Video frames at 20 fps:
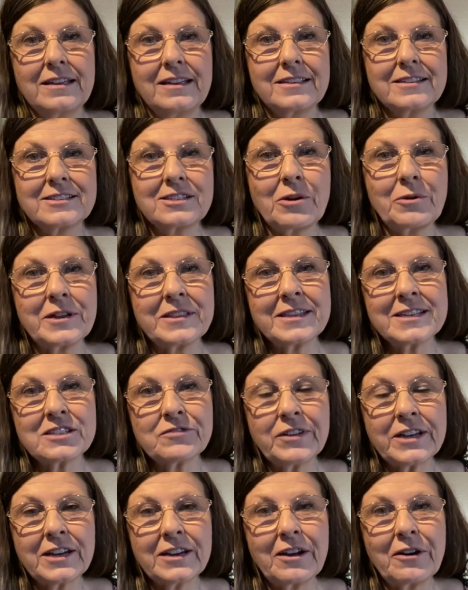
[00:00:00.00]
So in this
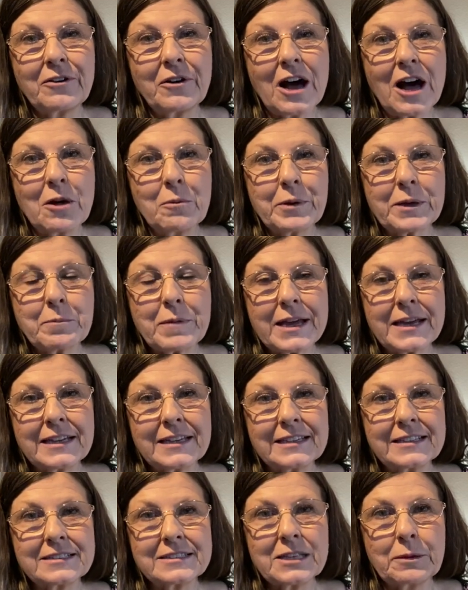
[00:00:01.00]
video I'll be
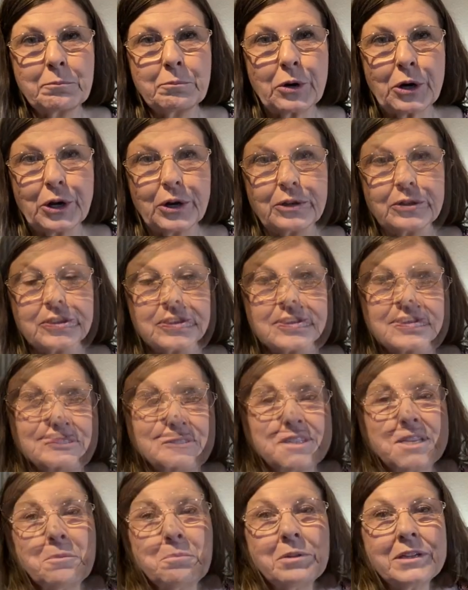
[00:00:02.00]
making some birds. So
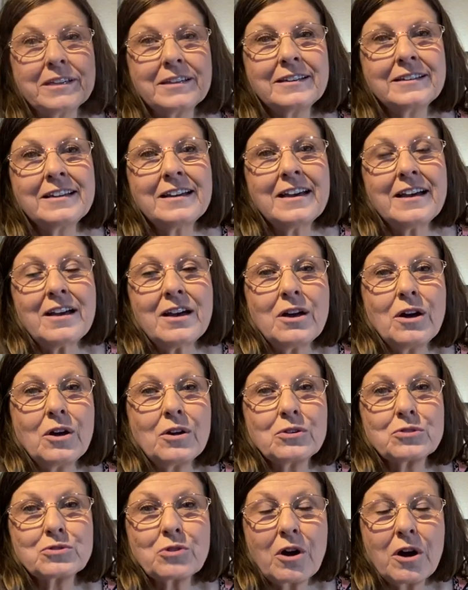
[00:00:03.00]
simply
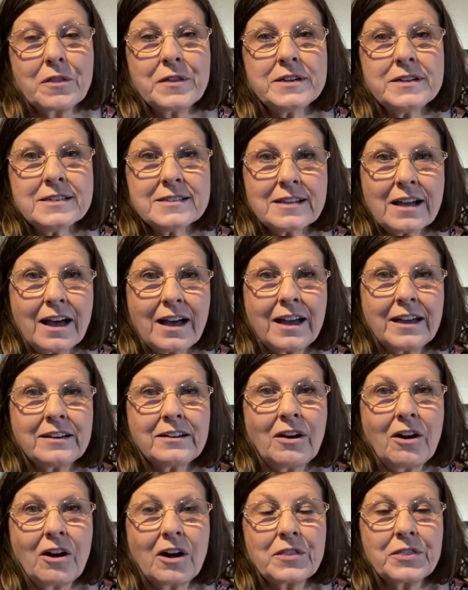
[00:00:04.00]
draw the design
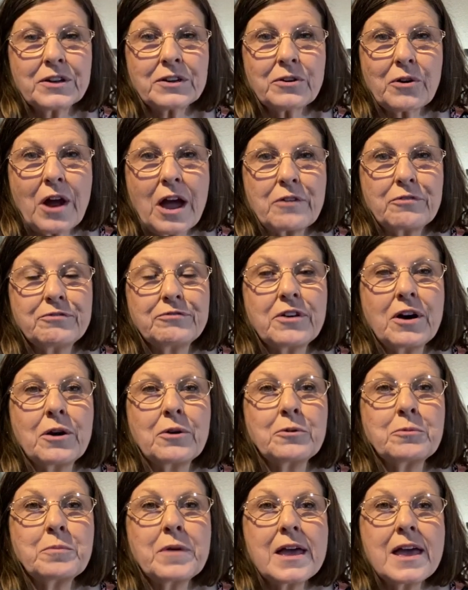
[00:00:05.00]
on the craft
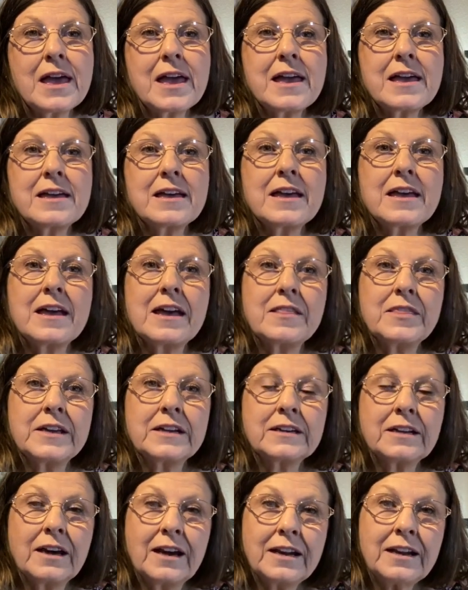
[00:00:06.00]
foam and then
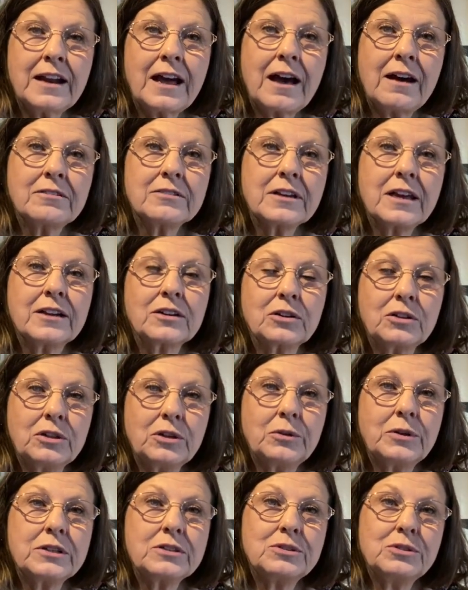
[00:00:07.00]
cut it out and glue
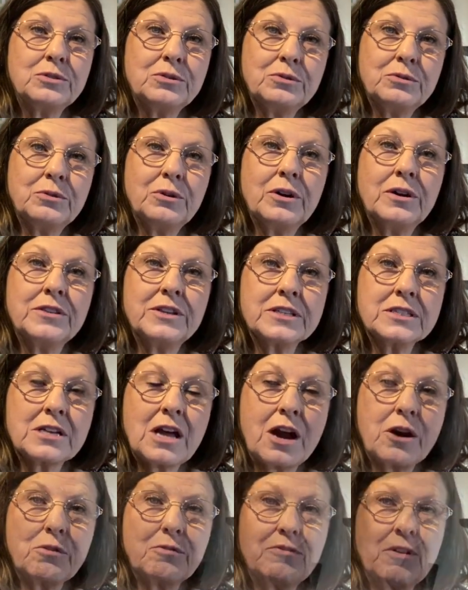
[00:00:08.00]
it to the
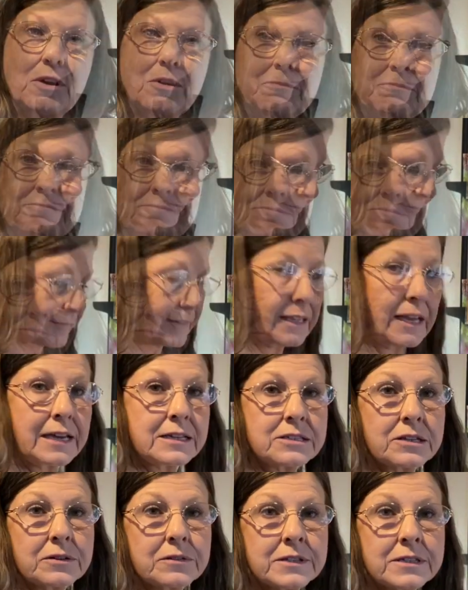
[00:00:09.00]
styrofoam. Okay,
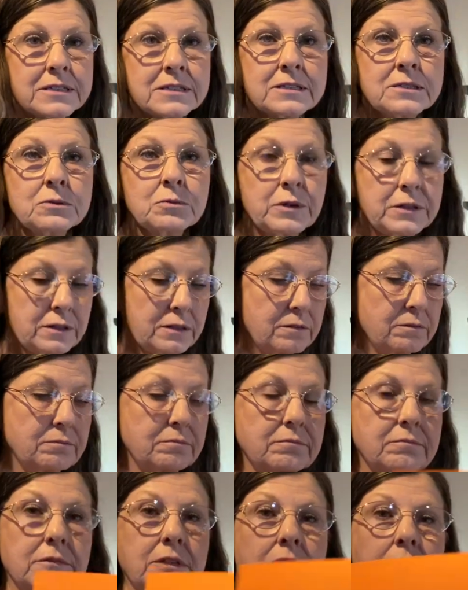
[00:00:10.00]
so this is what
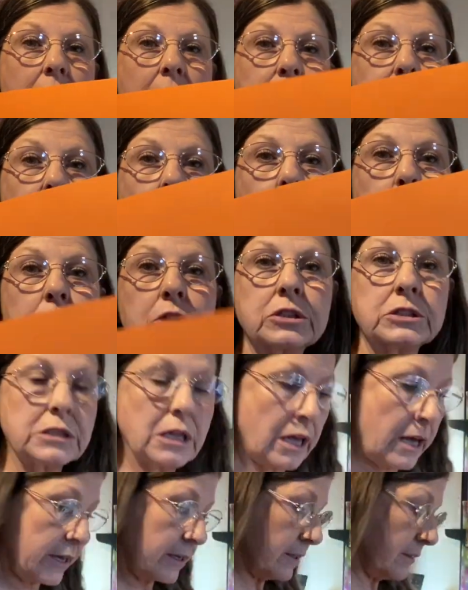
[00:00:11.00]
craft foam looks
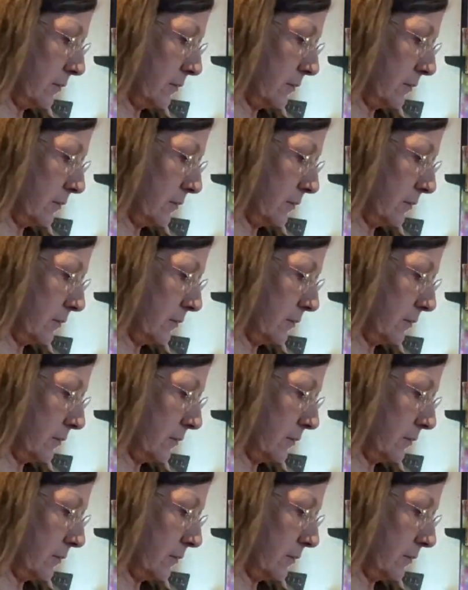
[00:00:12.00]
like.